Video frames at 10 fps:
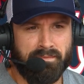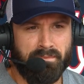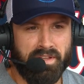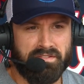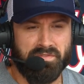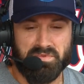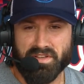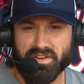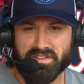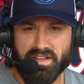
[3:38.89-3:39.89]
it's from
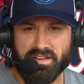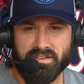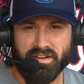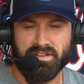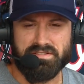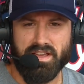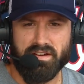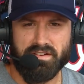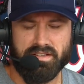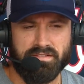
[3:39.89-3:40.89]
7 to 10 on
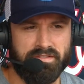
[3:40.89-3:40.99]
Saturday.